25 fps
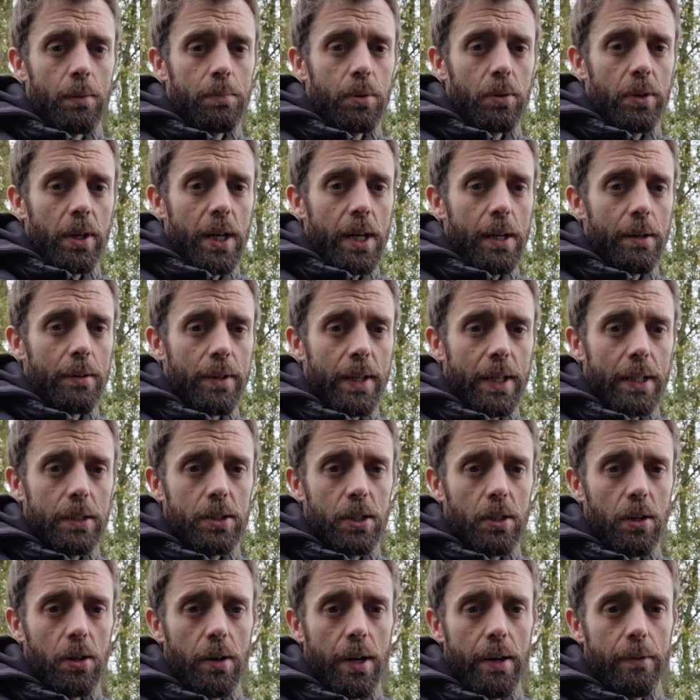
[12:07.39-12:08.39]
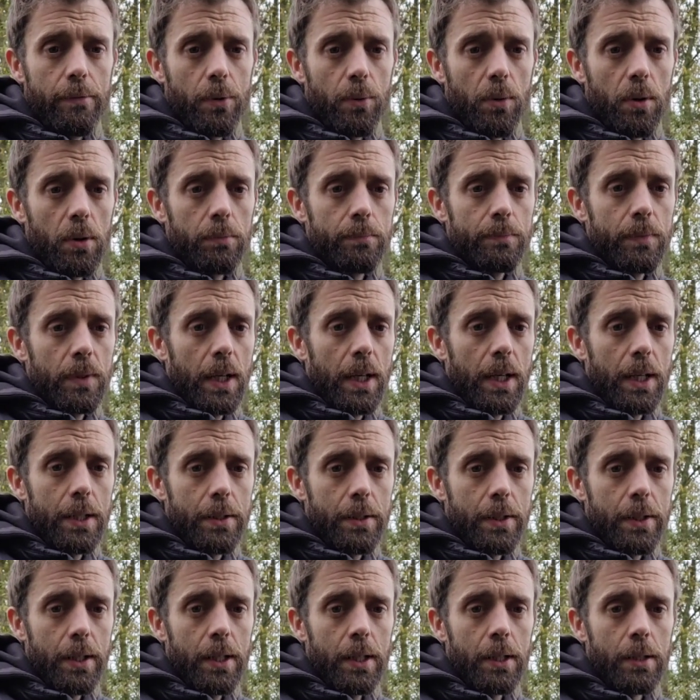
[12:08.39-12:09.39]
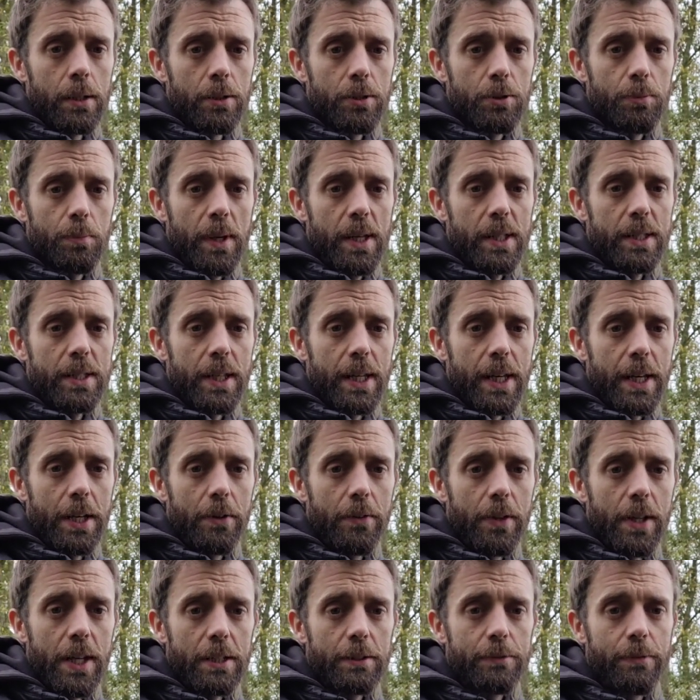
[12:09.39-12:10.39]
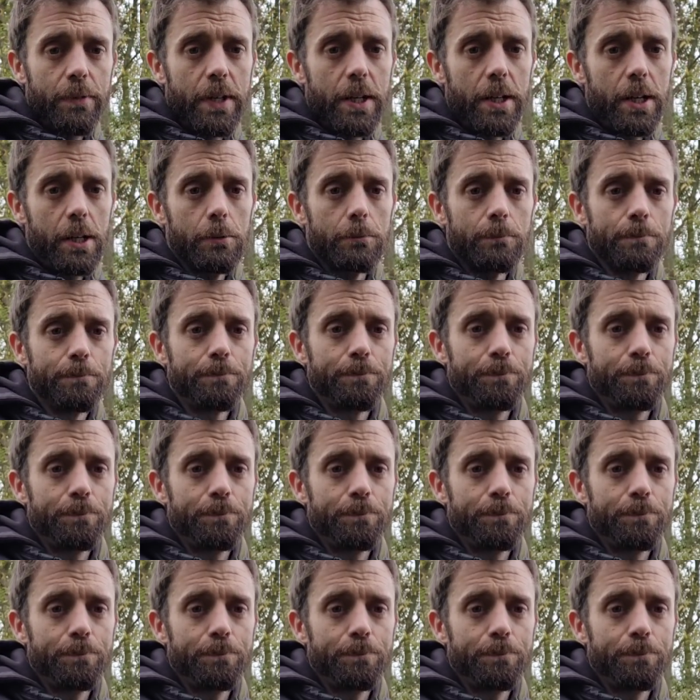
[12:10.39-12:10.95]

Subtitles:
But yeah, thanks a lot everyone, and speak to you again on the next video.